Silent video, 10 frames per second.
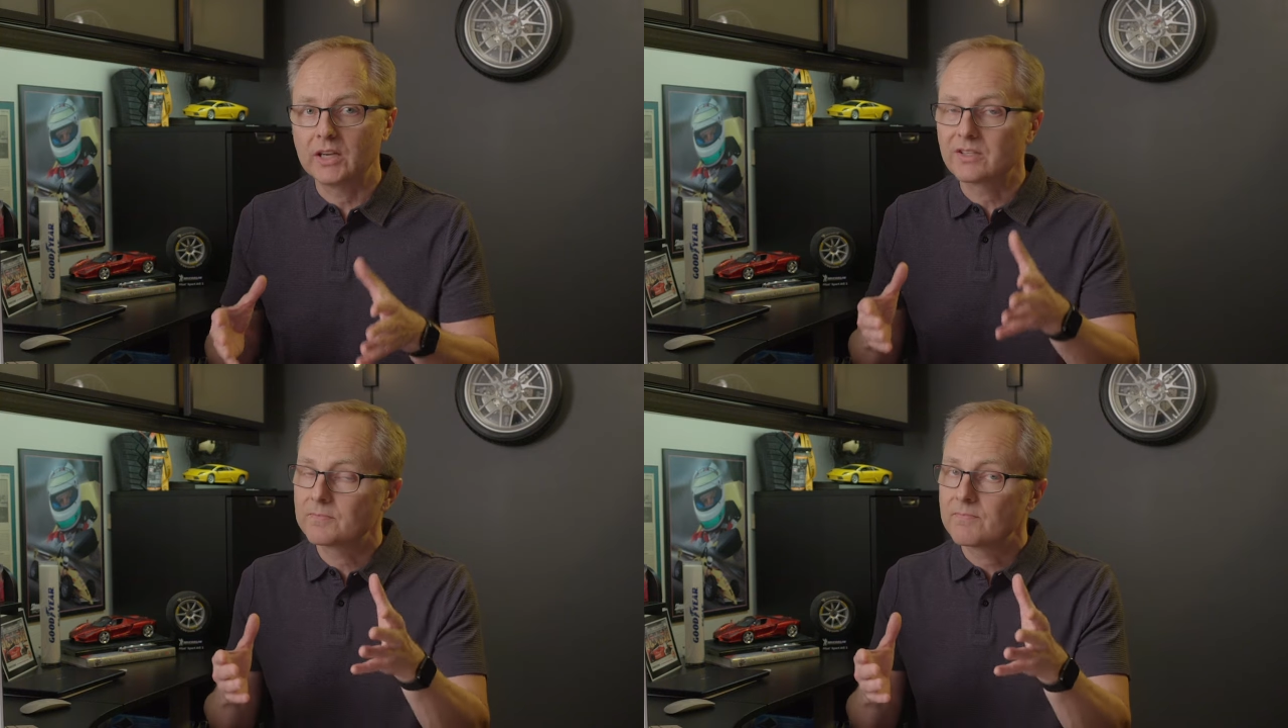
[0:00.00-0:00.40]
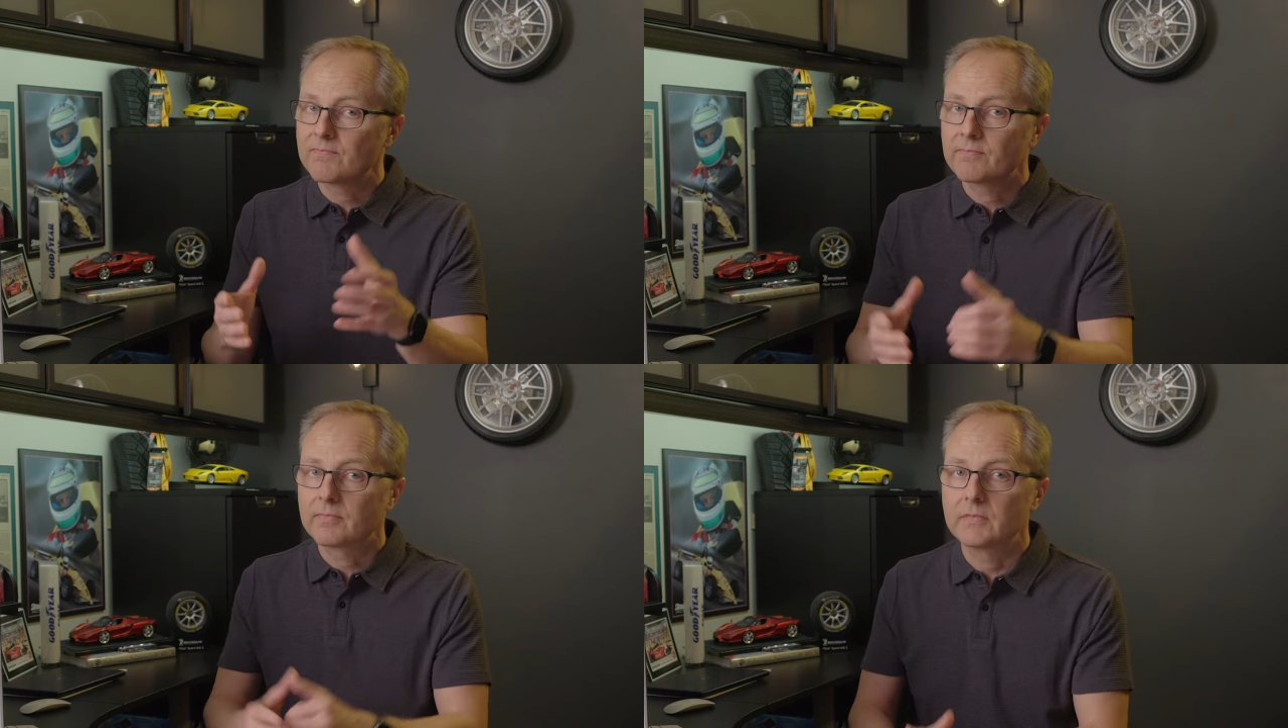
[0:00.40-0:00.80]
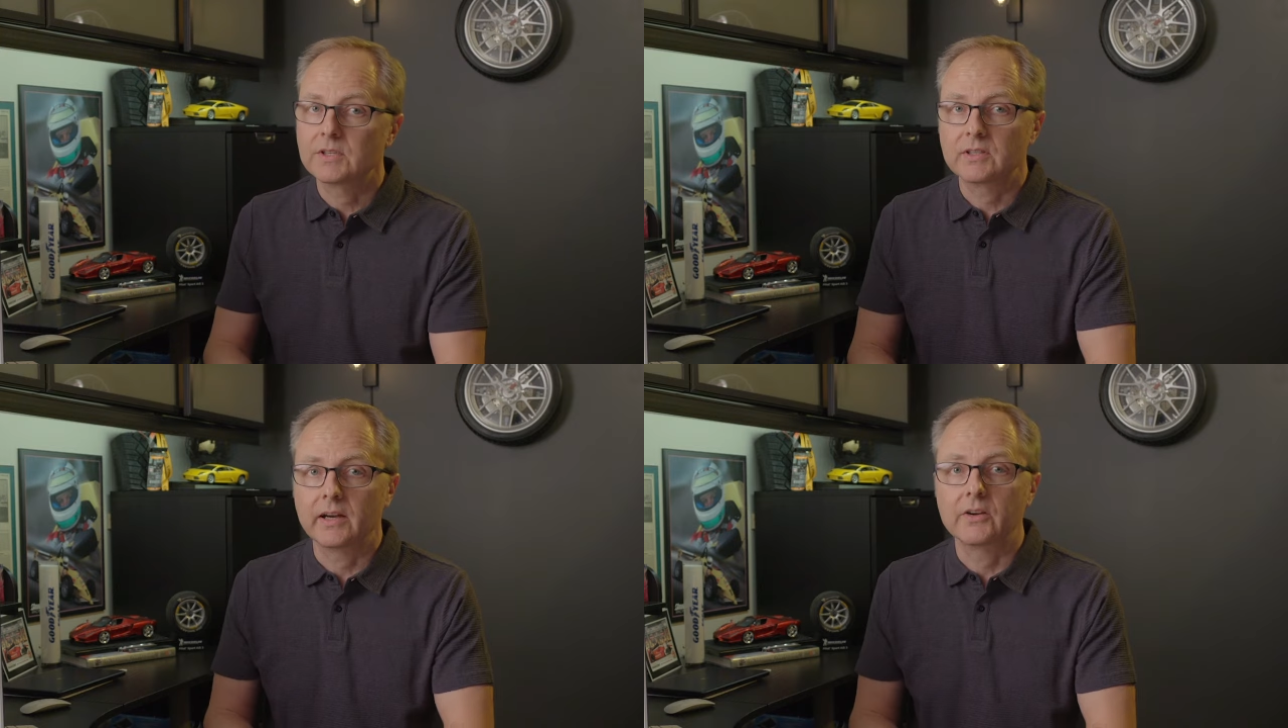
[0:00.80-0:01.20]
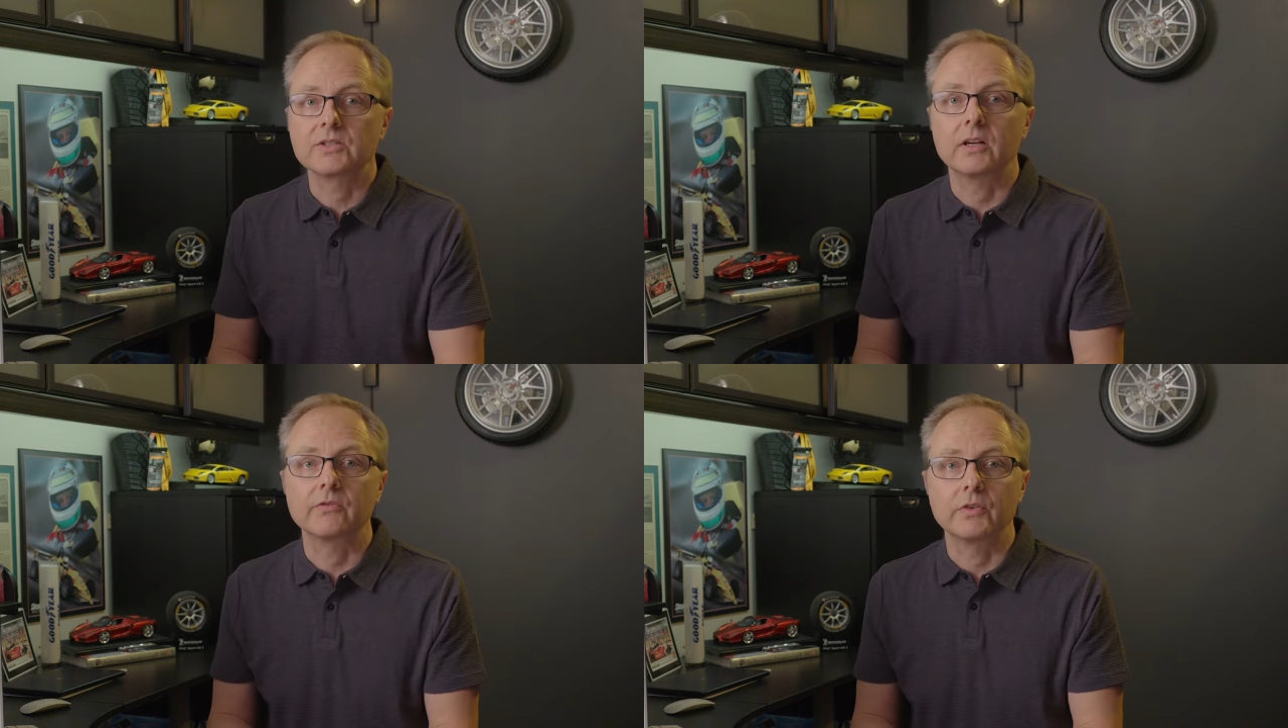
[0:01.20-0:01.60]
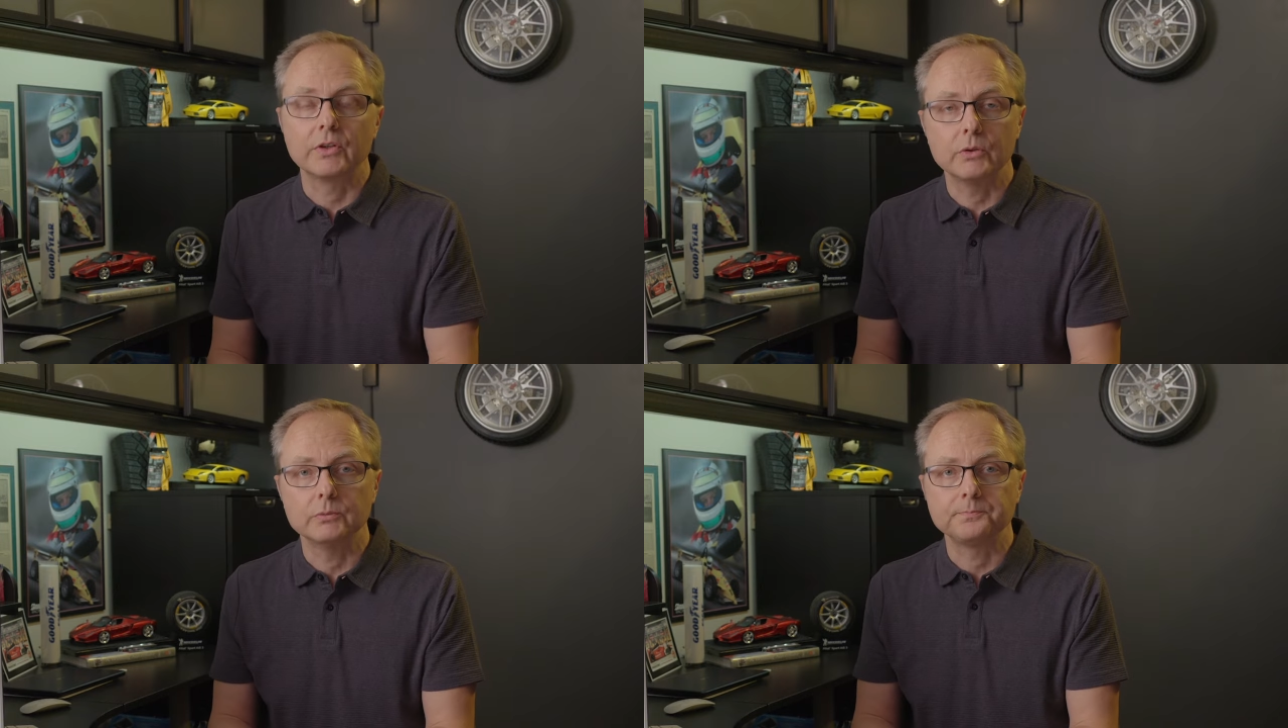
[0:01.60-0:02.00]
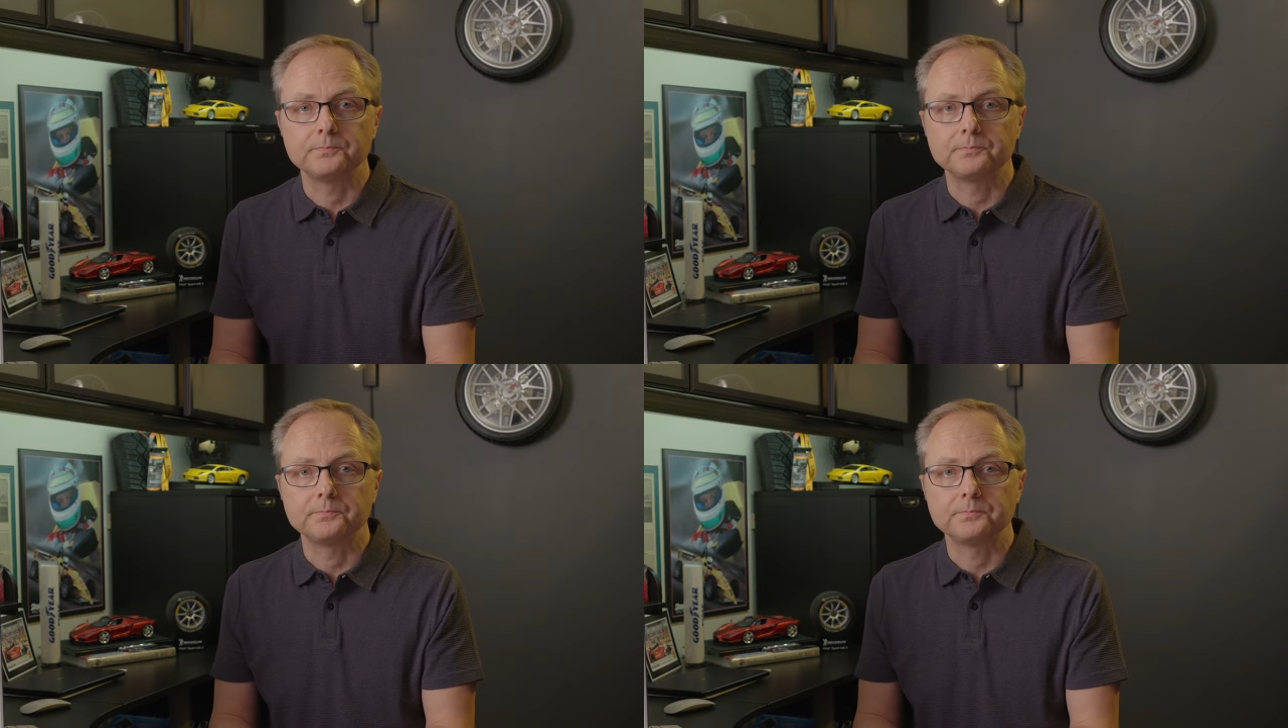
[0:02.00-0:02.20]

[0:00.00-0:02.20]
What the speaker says: case, this tire is not for you.